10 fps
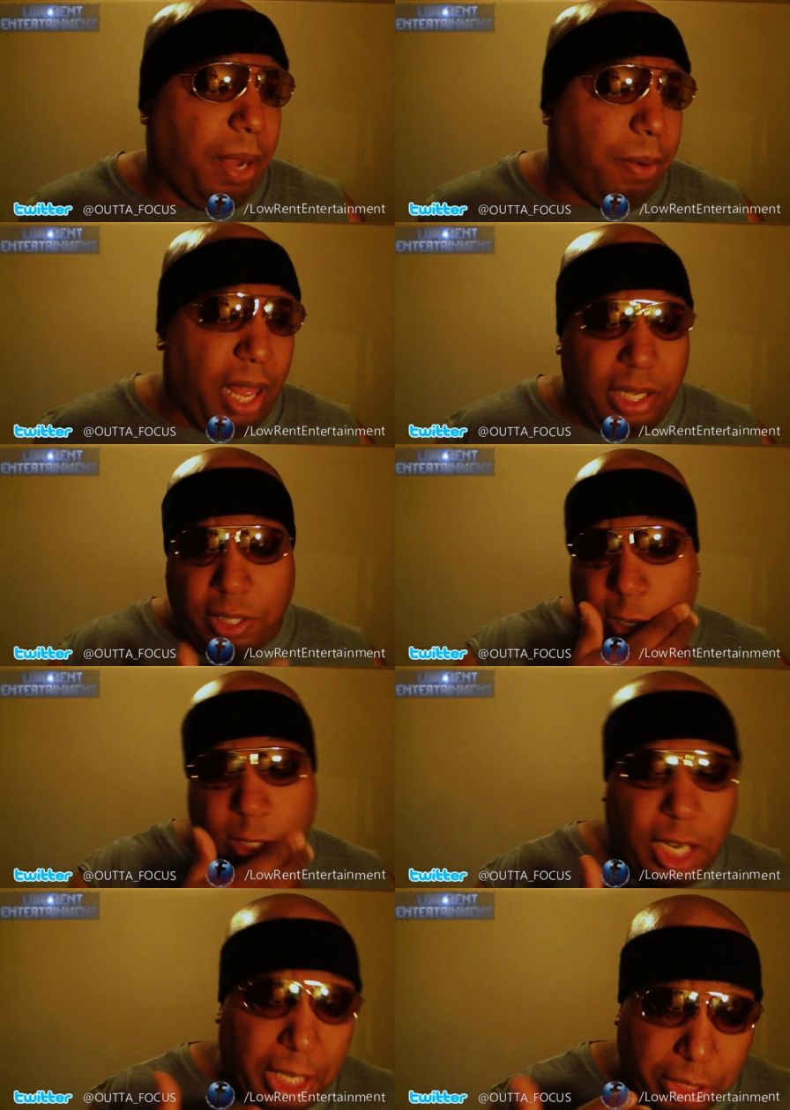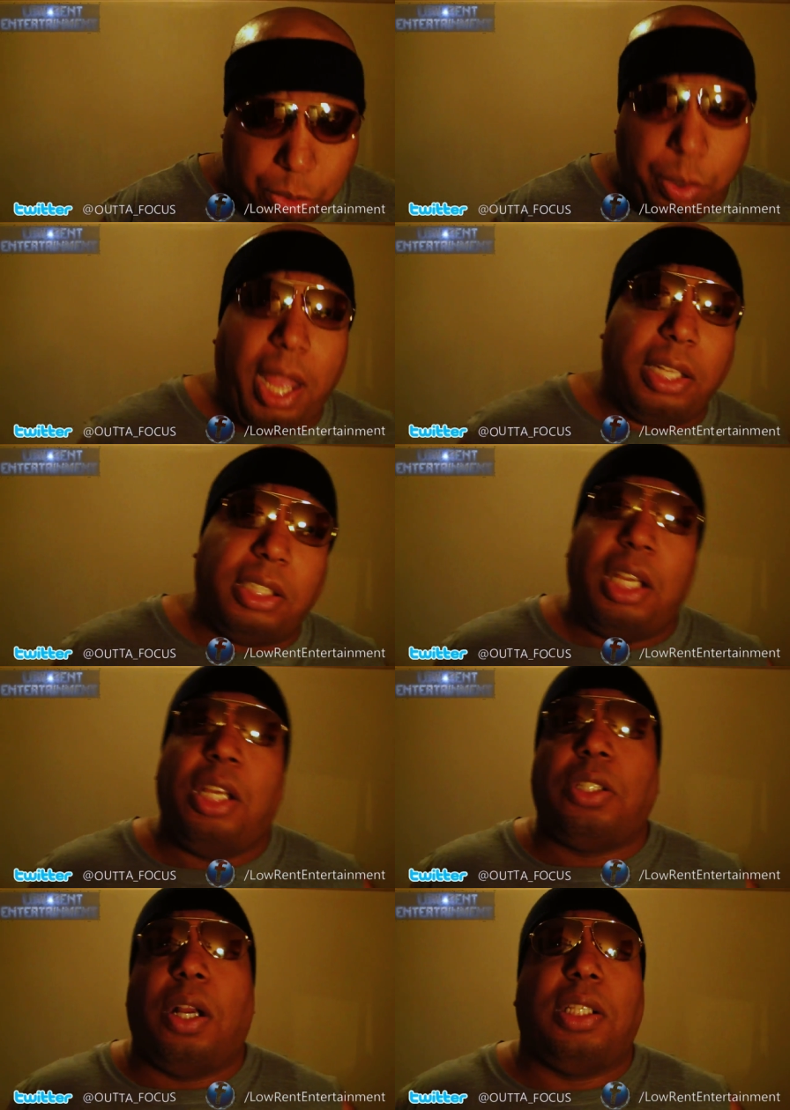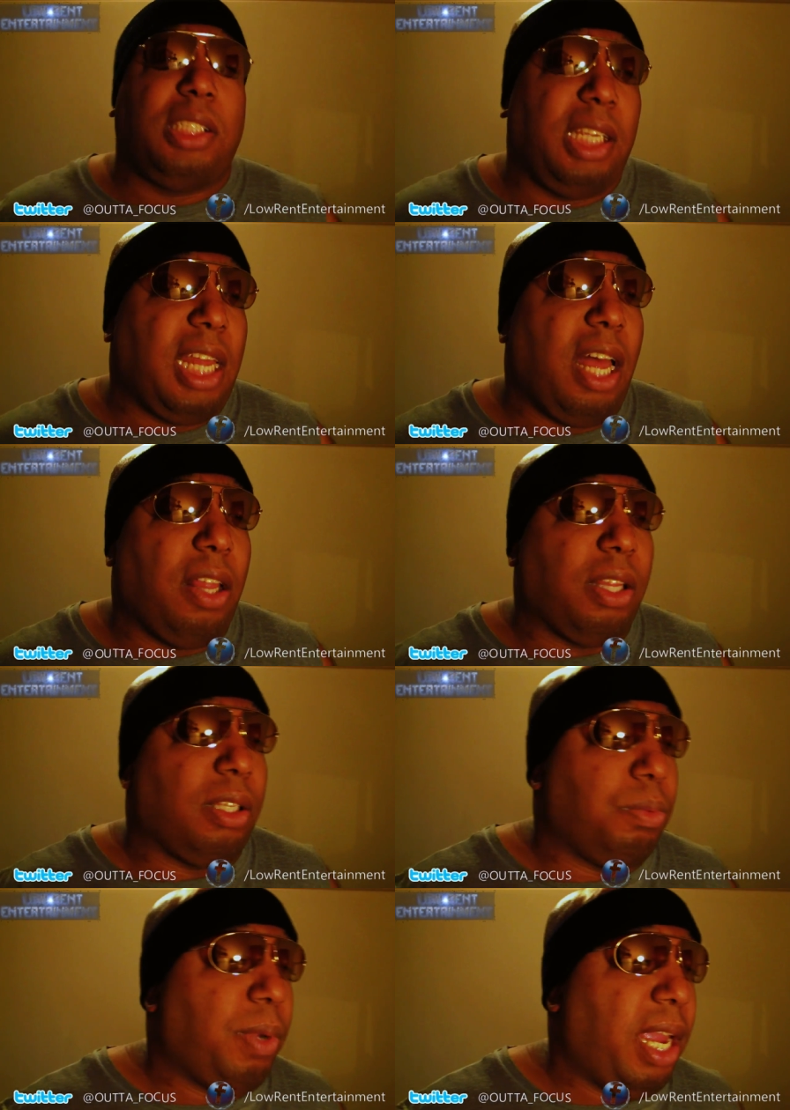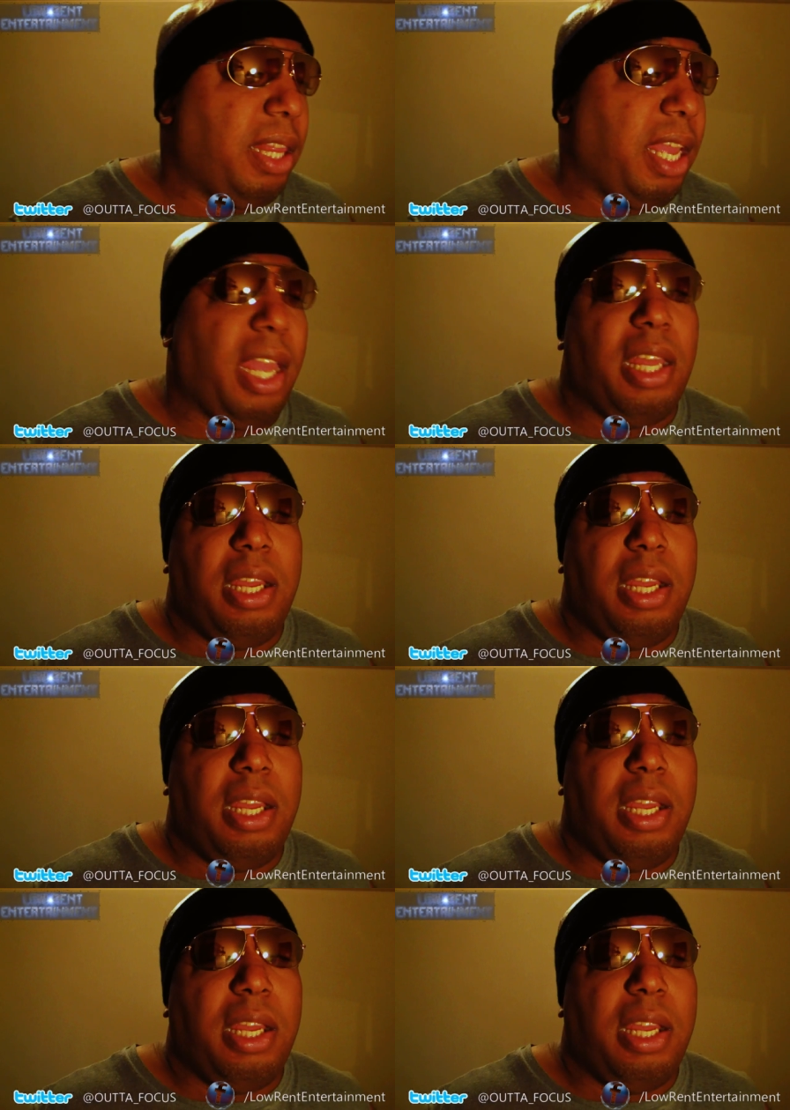When I started studying trends, started seeing how the way the